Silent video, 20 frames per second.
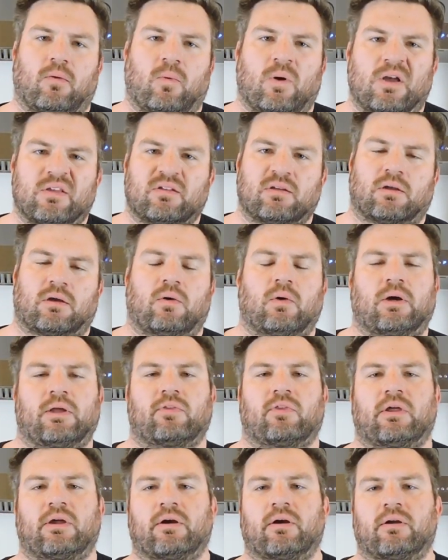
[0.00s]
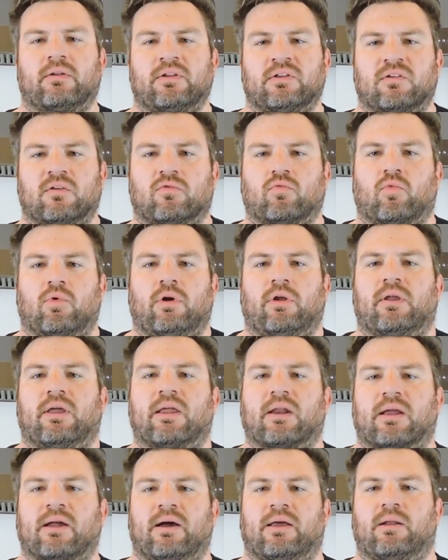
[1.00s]
It wasn't quite there, and this is where you
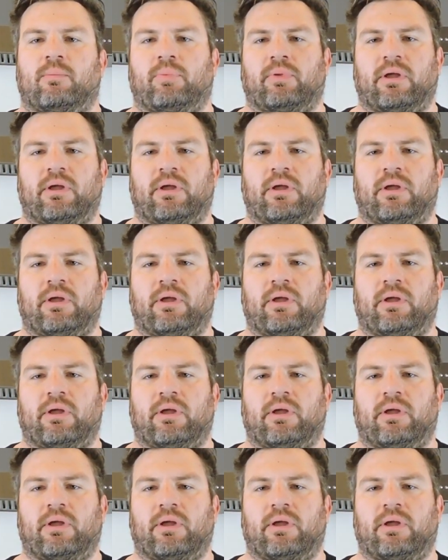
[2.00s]
got to kind of